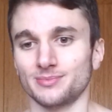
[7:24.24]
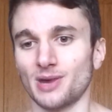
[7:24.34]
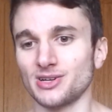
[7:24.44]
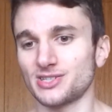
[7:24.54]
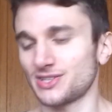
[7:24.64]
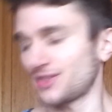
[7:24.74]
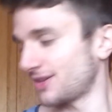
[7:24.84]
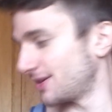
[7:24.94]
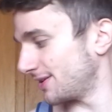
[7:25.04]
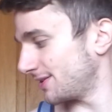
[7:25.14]
most of
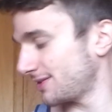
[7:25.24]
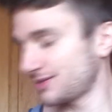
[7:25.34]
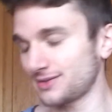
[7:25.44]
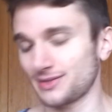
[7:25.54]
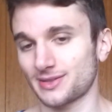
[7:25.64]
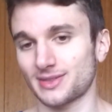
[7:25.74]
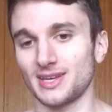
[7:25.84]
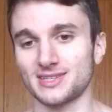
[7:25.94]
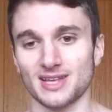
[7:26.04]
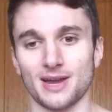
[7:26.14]
the
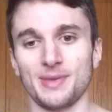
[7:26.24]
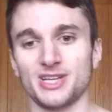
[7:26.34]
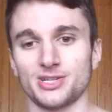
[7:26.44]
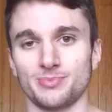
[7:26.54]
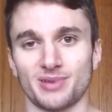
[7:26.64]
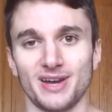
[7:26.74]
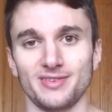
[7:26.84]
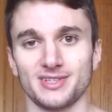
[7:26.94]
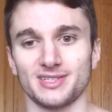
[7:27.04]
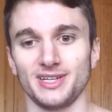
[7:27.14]
things that I mentioned
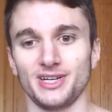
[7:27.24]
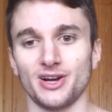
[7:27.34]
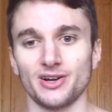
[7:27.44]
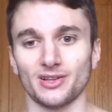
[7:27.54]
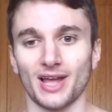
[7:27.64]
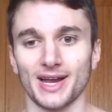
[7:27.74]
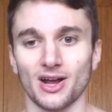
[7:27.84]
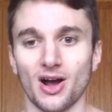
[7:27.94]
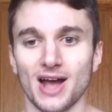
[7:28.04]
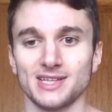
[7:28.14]
previously, you know, like
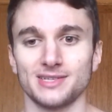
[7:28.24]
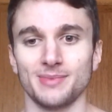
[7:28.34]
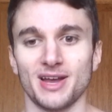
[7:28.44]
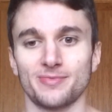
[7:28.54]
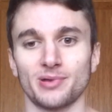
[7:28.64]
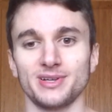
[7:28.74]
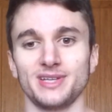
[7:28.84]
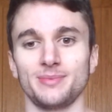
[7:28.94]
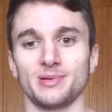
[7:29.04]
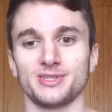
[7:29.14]
highest amount of
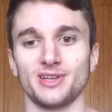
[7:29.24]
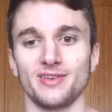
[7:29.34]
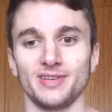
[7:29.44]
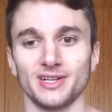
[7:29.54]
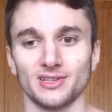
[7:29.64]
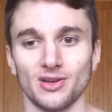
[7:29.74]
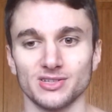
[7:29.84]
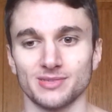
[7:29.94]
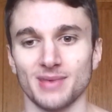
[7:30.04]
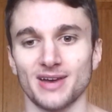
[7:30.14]
protein per serving,
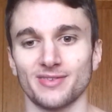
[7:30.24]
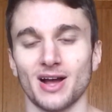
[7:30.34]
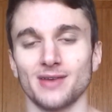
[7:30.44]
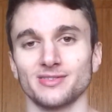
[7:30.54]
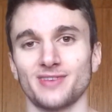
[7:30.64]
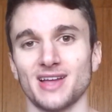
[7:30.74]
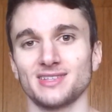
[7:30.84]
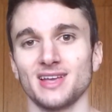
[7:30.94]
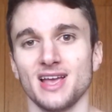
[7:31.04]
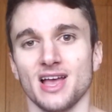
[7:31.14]
lowest amount of carbs and
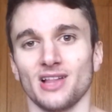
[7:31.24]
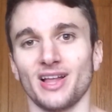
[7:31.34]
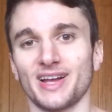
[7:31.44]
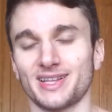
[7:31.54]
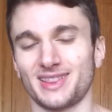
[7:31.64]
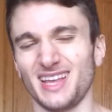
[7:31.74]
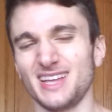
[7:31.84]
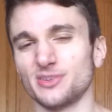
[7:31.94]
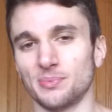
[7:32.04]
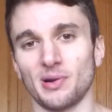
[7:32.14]
fats, like
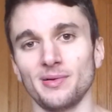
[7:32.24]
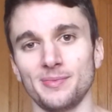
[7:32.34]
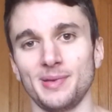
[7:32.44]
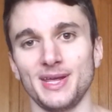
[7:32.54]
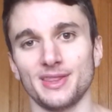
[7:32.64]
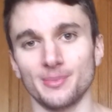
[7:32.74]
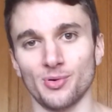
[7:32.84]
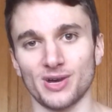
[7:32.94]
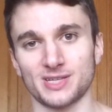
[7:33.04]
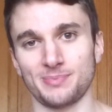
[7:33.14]
these will probably be the
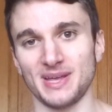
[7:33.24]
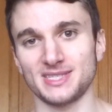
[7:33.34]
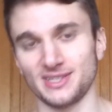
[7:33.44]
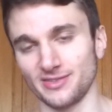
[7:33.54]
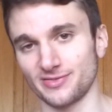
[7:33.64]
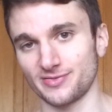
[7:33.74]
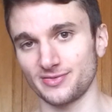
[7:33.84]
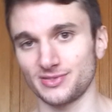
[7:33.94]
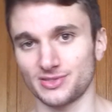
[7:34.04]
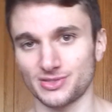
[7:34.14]
more expensive
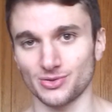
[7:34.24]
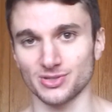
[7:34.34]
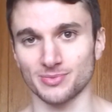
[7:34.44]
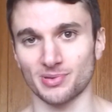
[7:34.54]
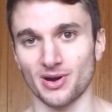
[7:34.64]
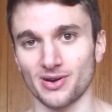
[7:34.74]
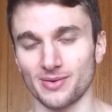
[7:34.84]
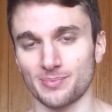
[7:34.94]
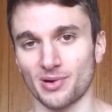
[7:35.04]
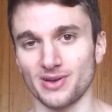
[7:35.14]
sorts of
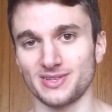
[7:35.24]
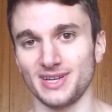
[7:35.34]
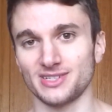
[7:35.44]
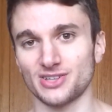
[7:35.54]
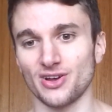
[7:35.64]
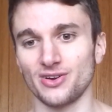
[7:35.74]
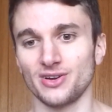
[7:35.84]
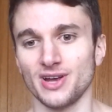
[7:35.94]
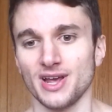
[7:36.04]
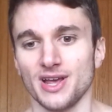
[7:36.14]
protein. So